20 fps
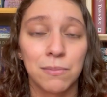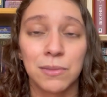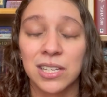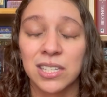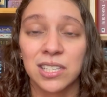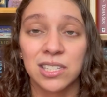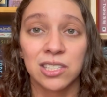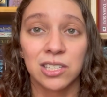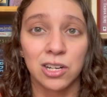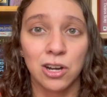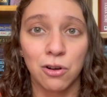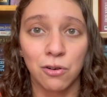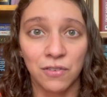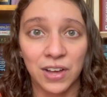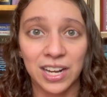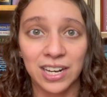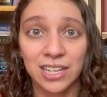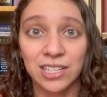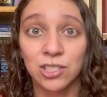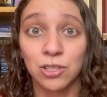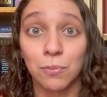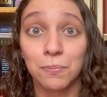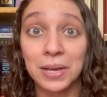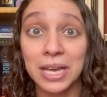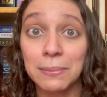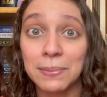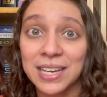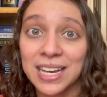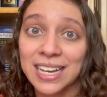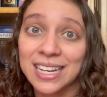This is a novella, so
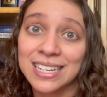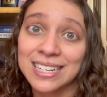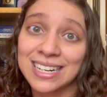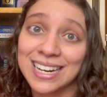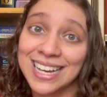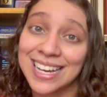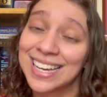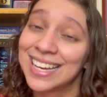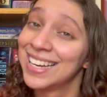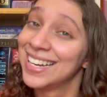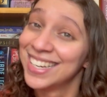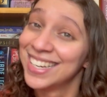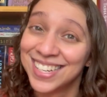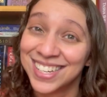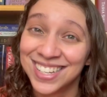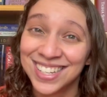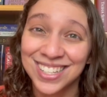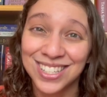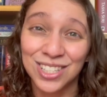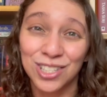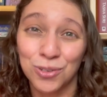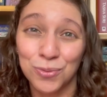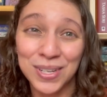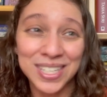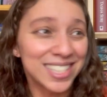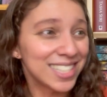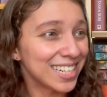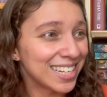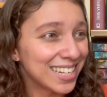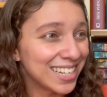maybe I can like
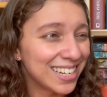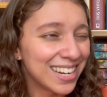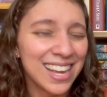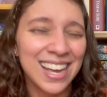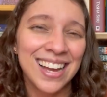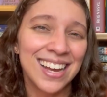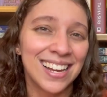squeeze it in.